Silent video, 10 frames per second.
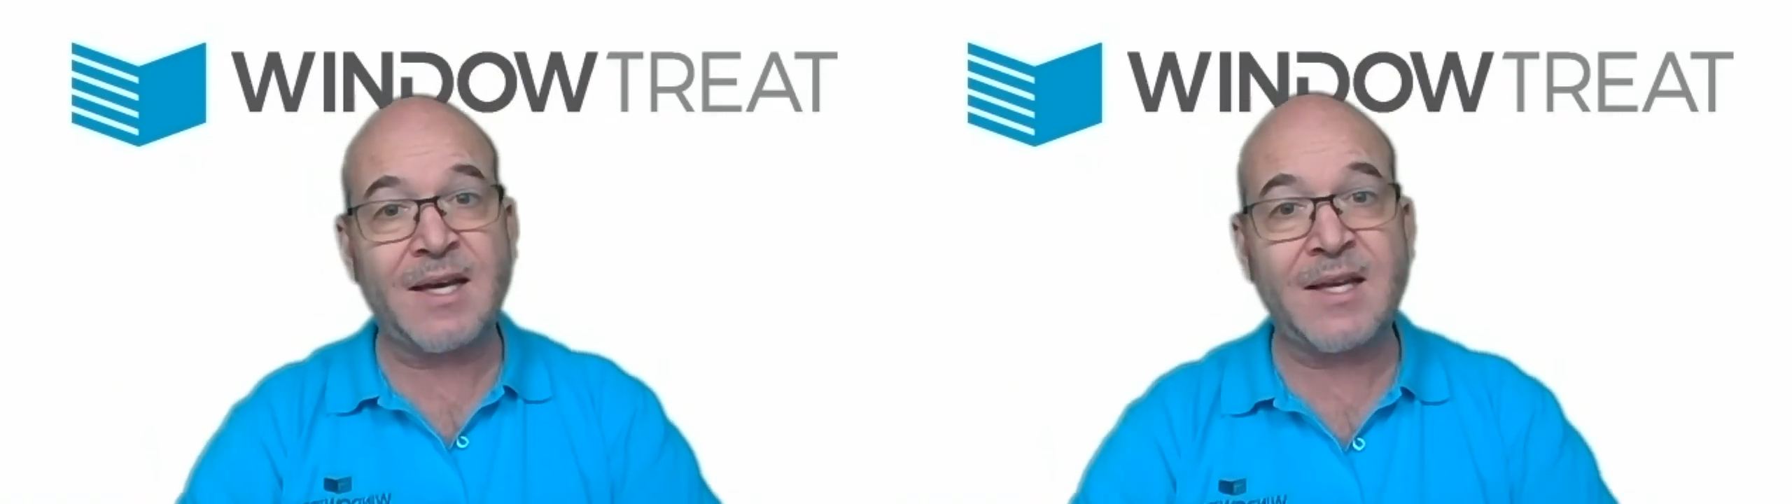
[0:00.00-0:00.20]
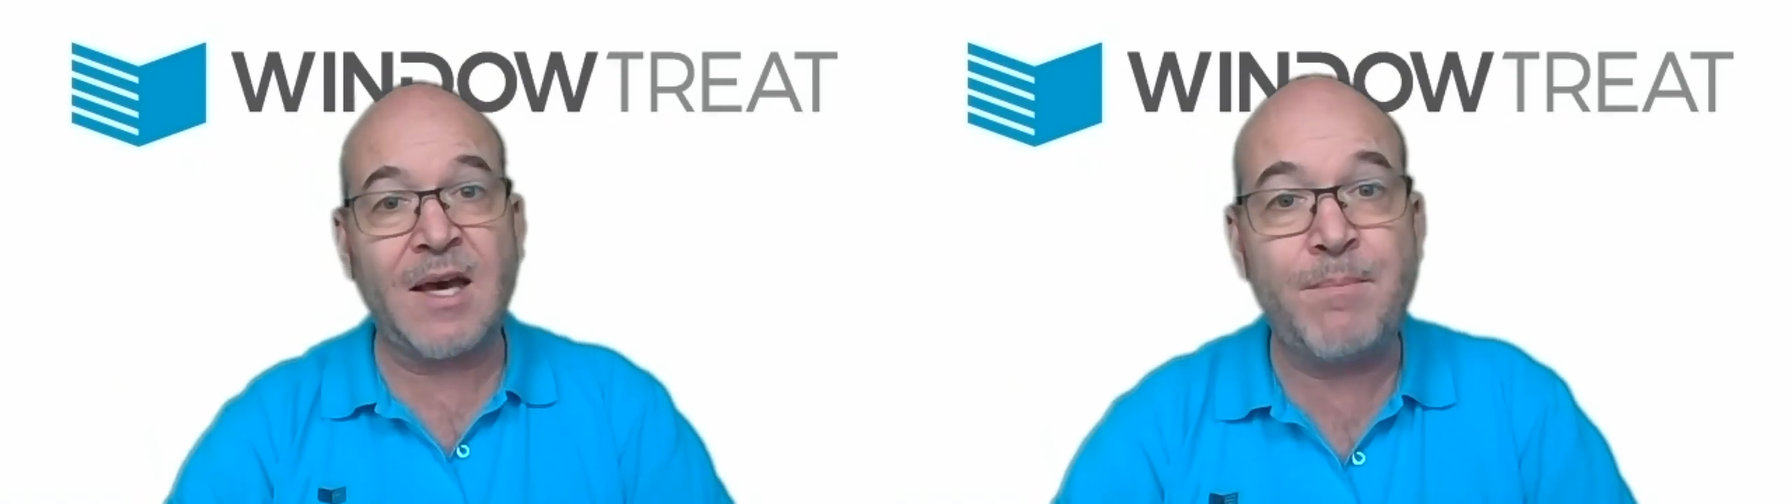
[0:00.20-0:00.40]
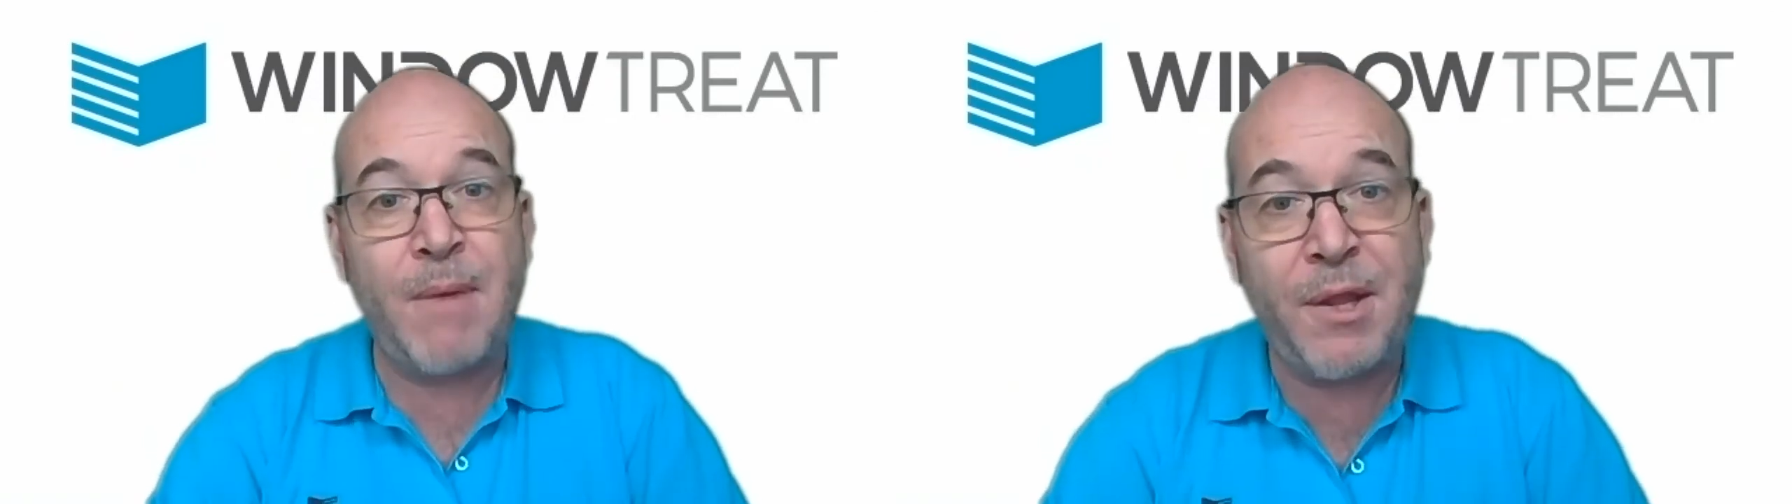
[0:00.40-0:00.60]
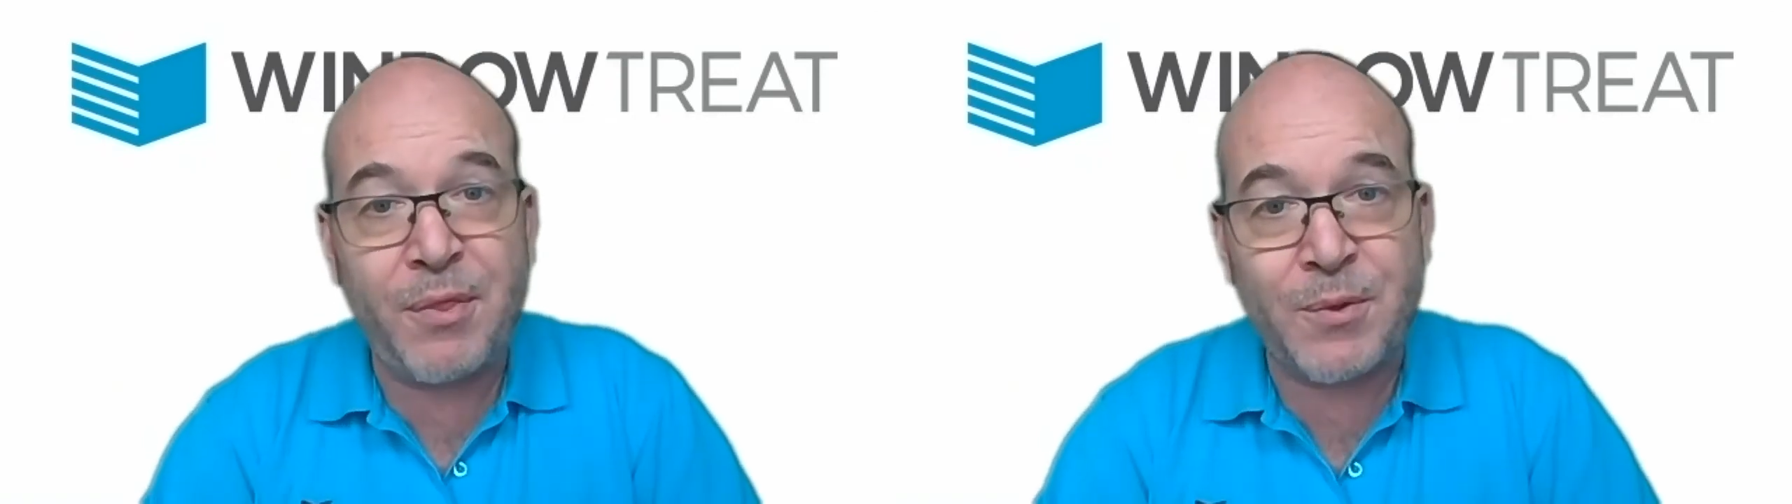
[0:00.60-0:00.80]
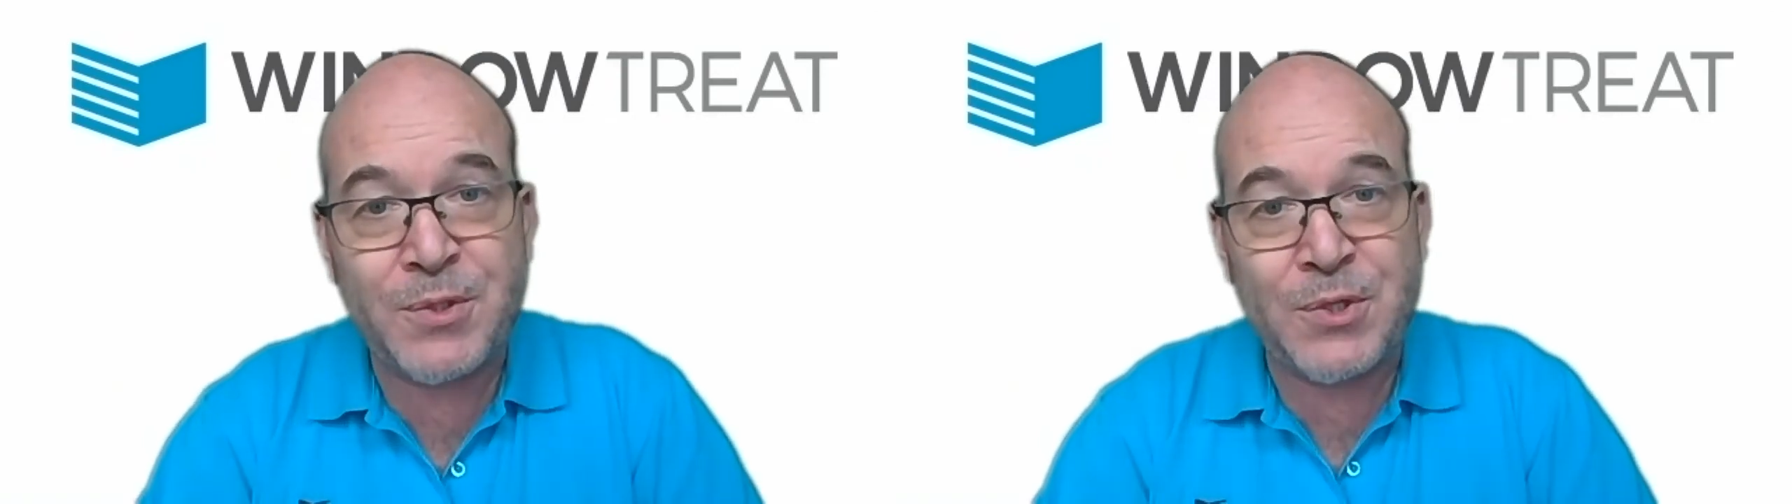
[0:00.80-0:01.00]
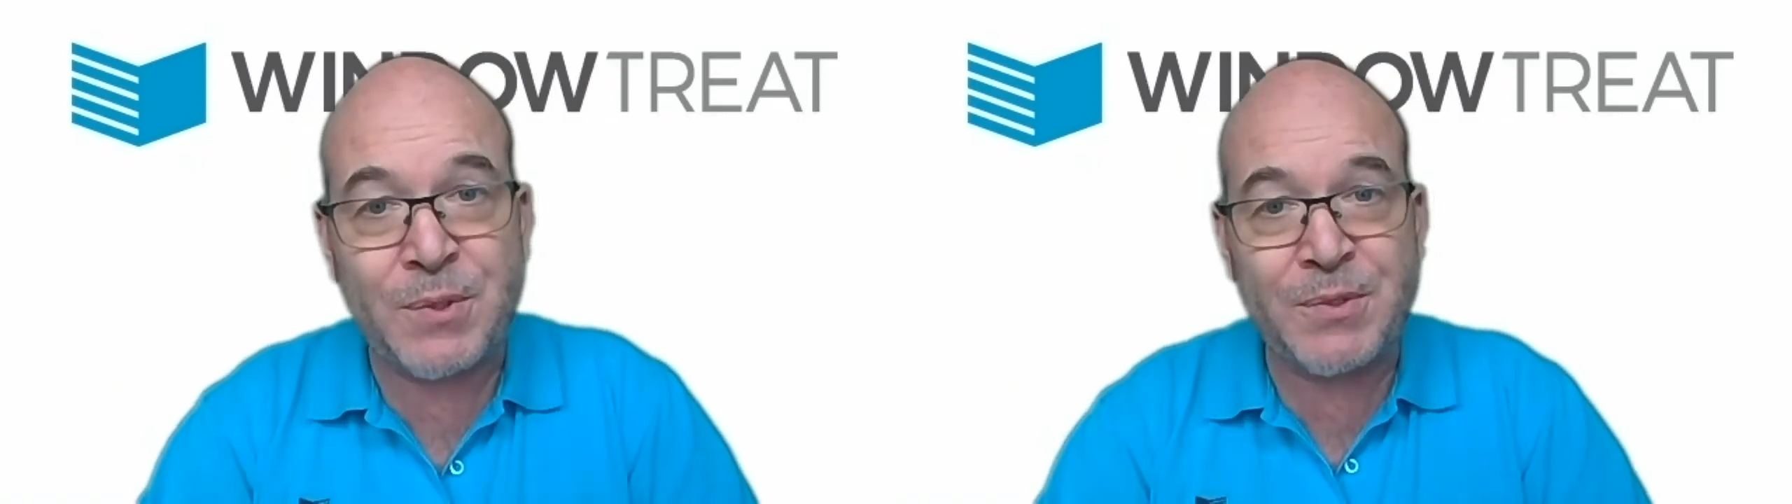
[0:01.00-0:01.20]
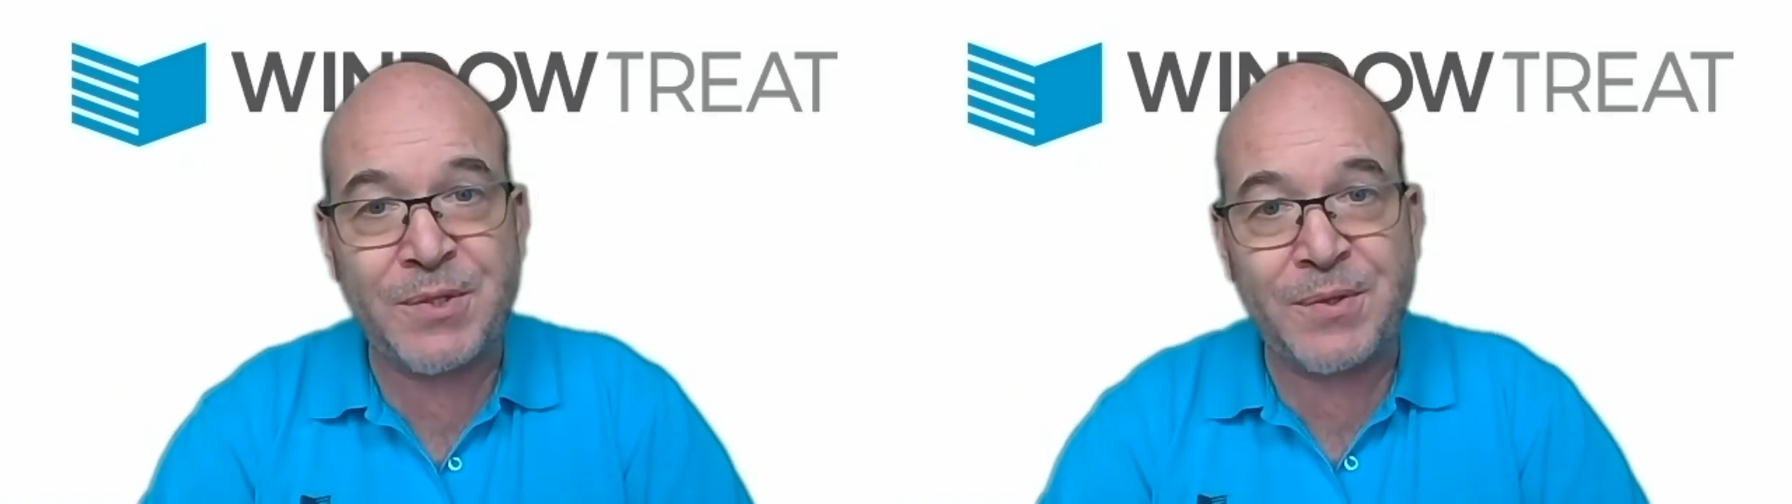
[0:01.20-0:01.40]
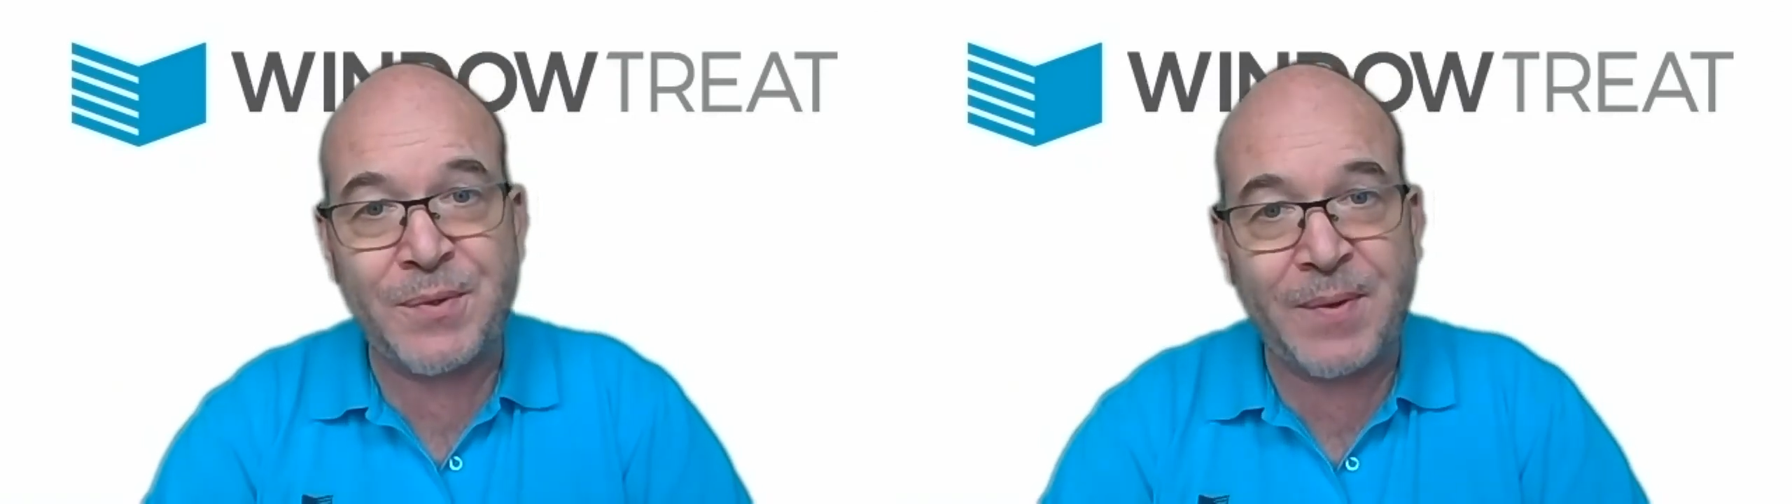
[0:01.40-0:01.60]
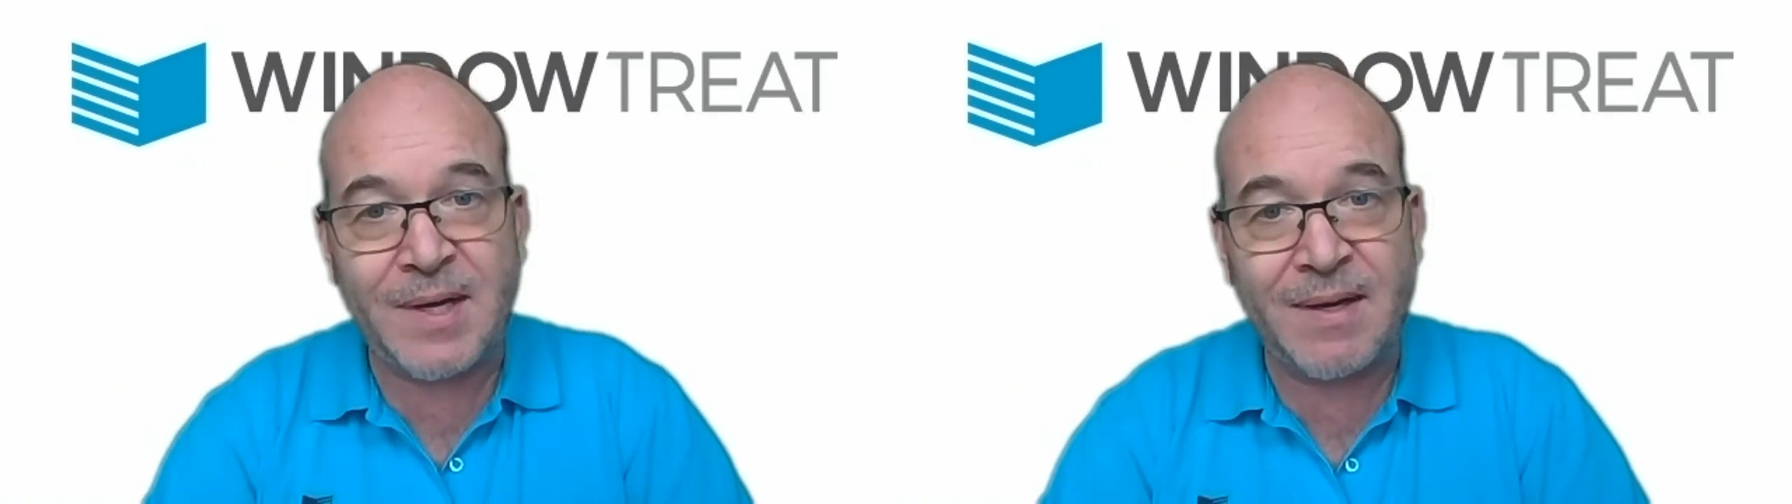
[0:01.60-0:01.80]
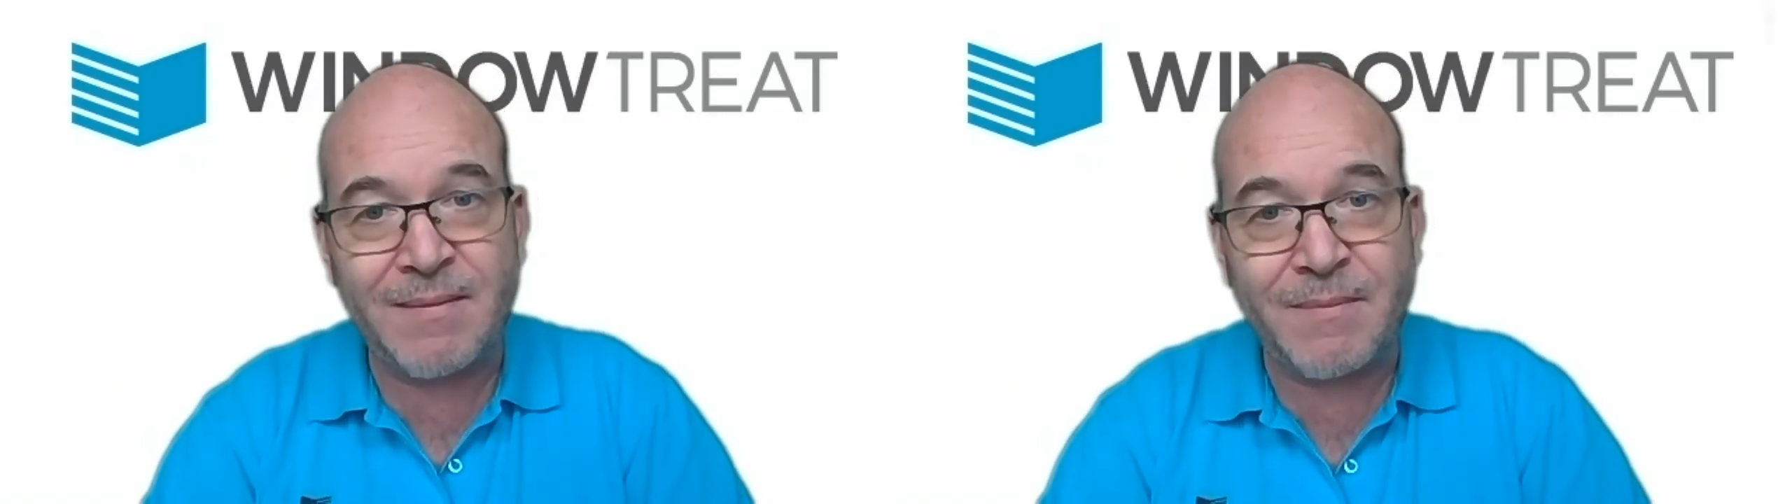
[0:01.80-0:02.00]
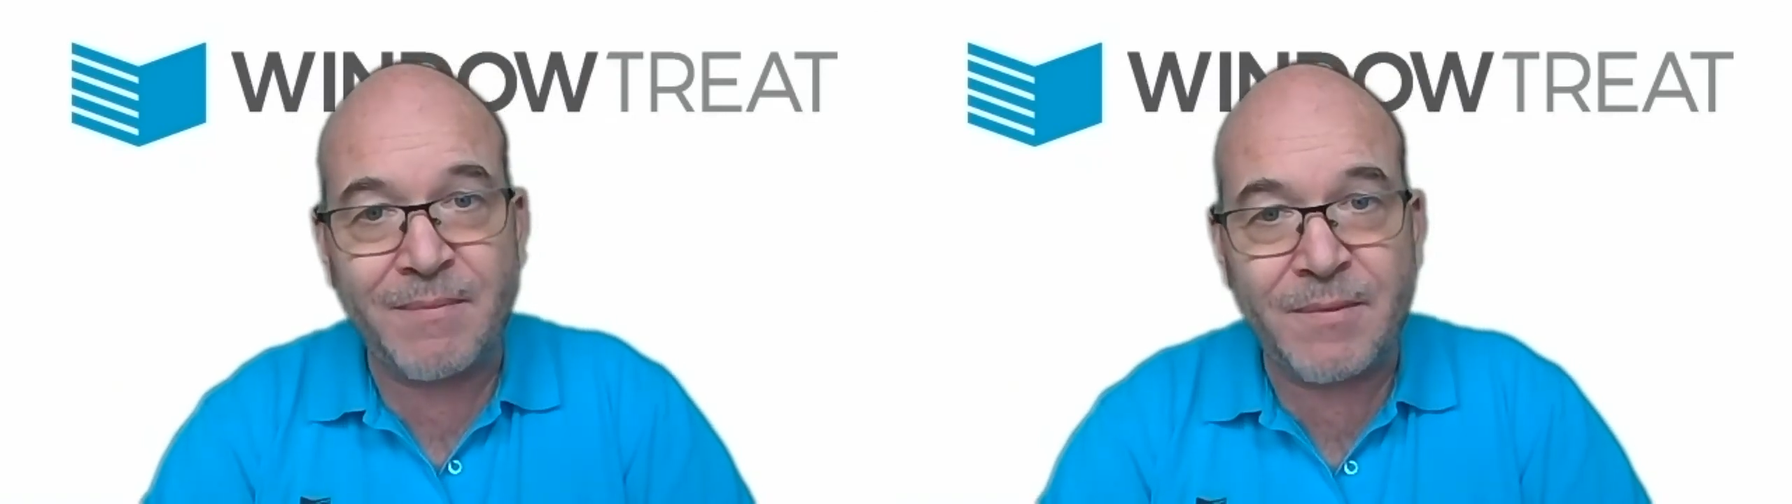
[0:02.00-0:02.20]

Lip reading: a month or two to